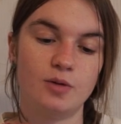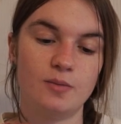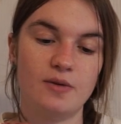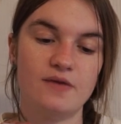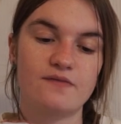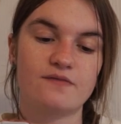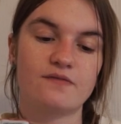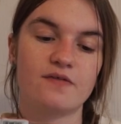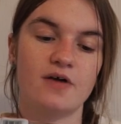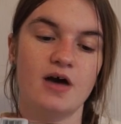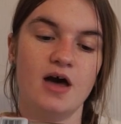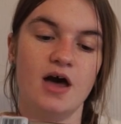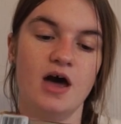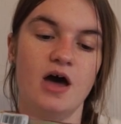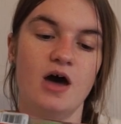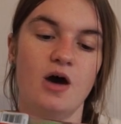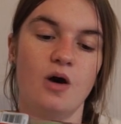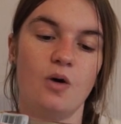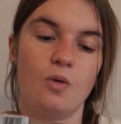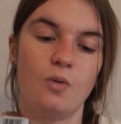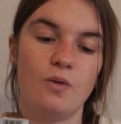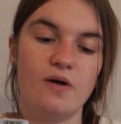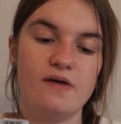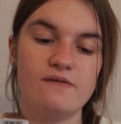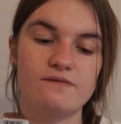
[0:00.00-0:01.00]

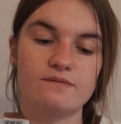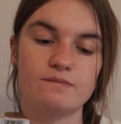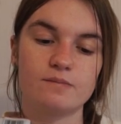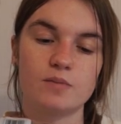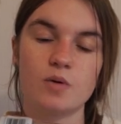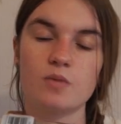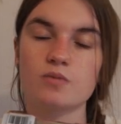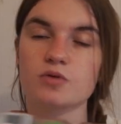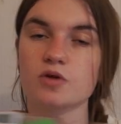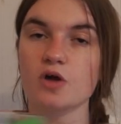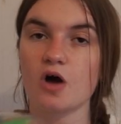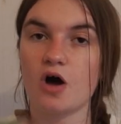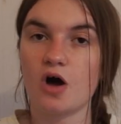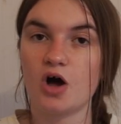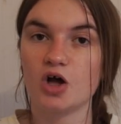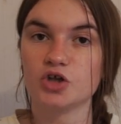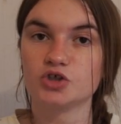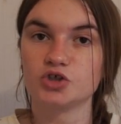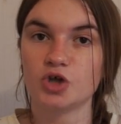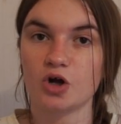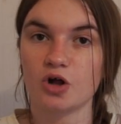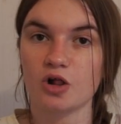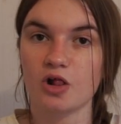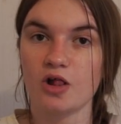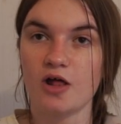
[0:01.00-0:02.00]
With Mum's got hot
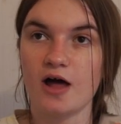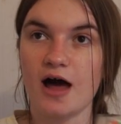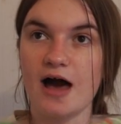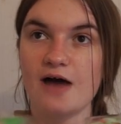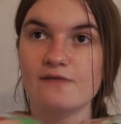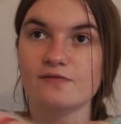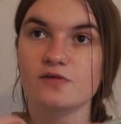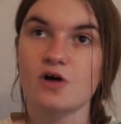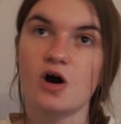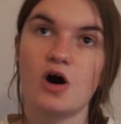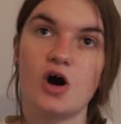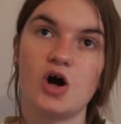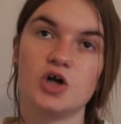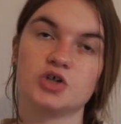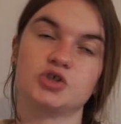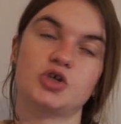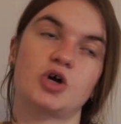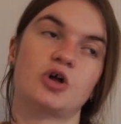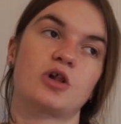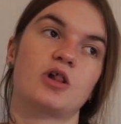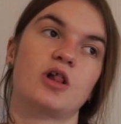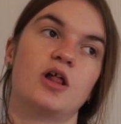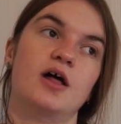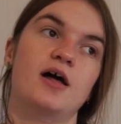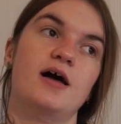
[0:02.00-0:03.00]
chocolate, I've got hot
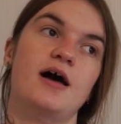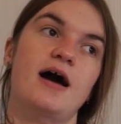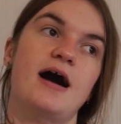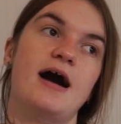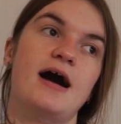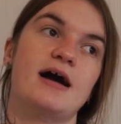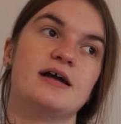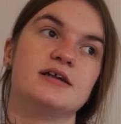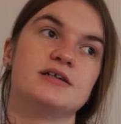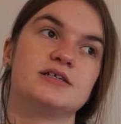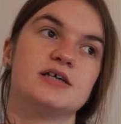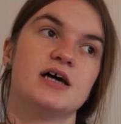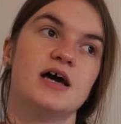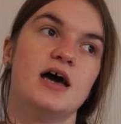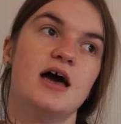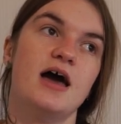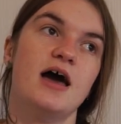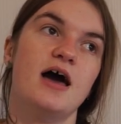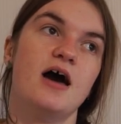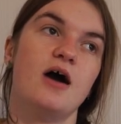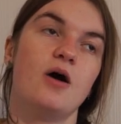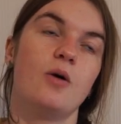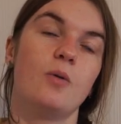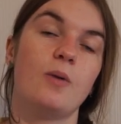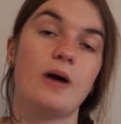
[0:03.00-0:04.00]
chocolate, and
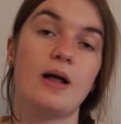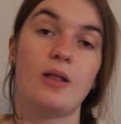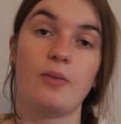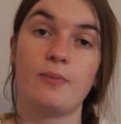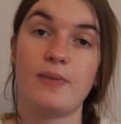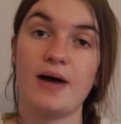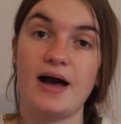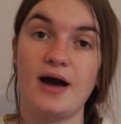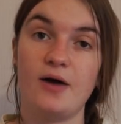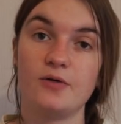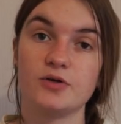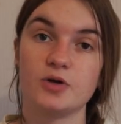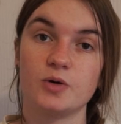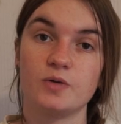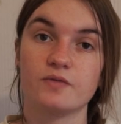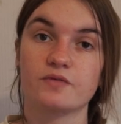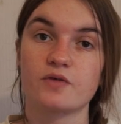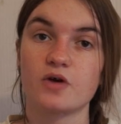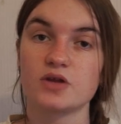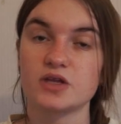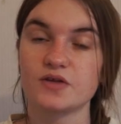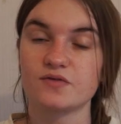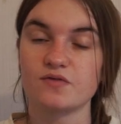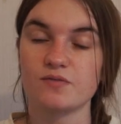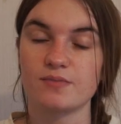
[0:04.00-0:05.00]
well, powder, we've
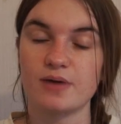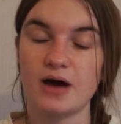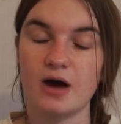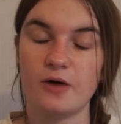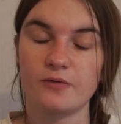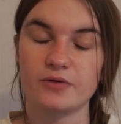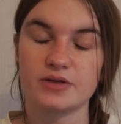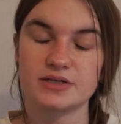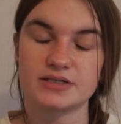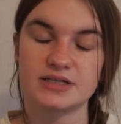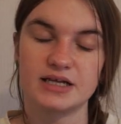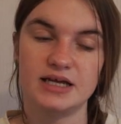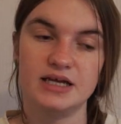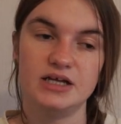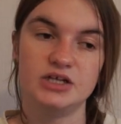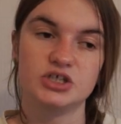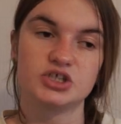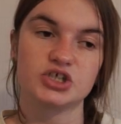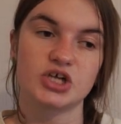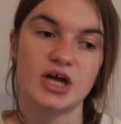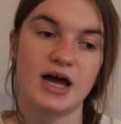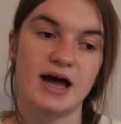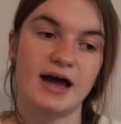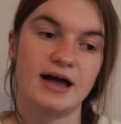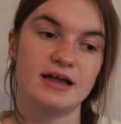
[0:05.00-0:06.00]
got different powders each,
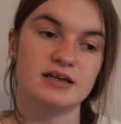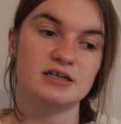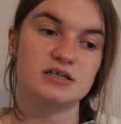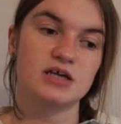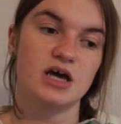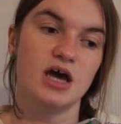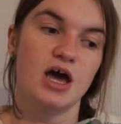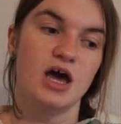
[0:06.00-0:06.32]
and